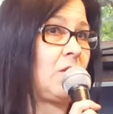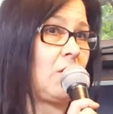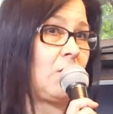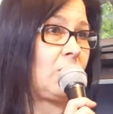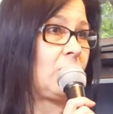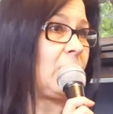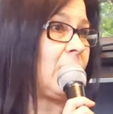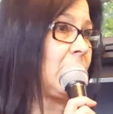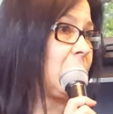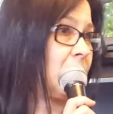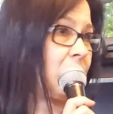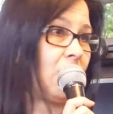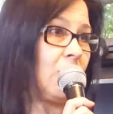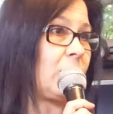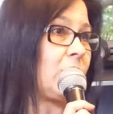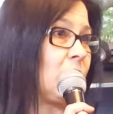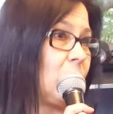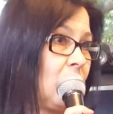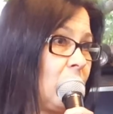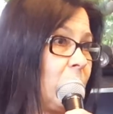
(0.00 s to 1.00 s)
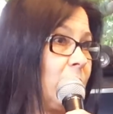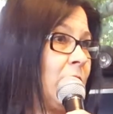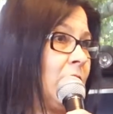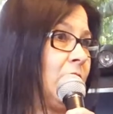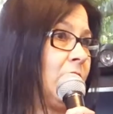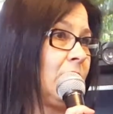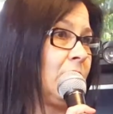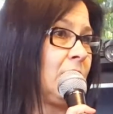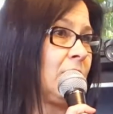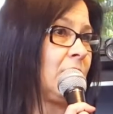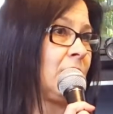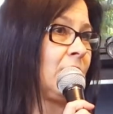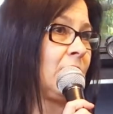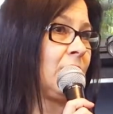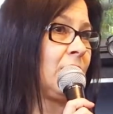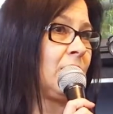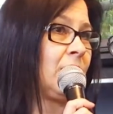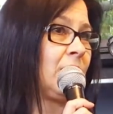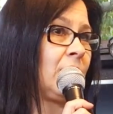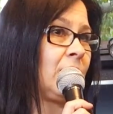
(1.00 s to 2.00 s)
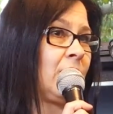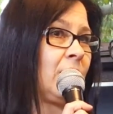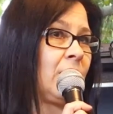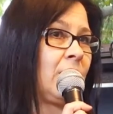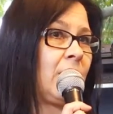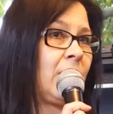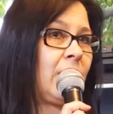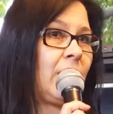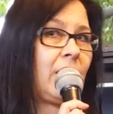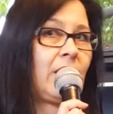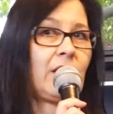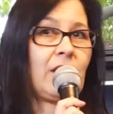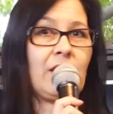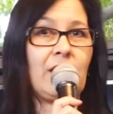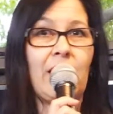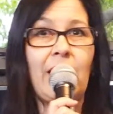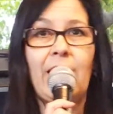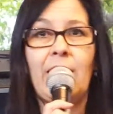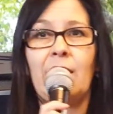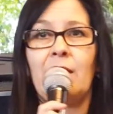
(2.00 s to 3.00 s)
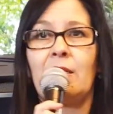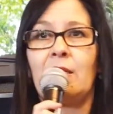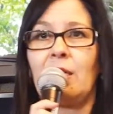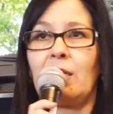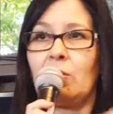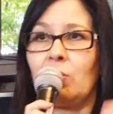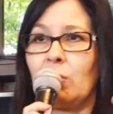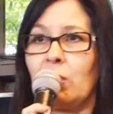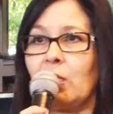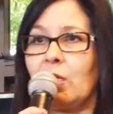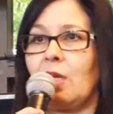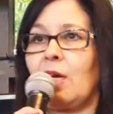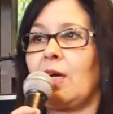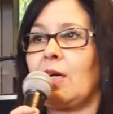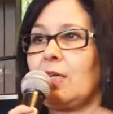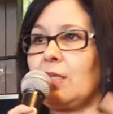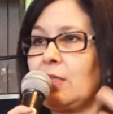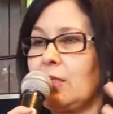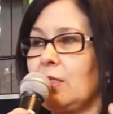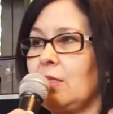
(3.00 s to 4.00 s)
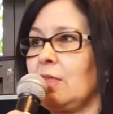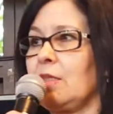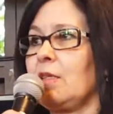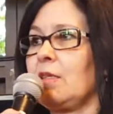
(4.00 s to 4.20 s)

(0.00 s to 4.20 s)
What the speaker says: oh, that's not normal. And then they realized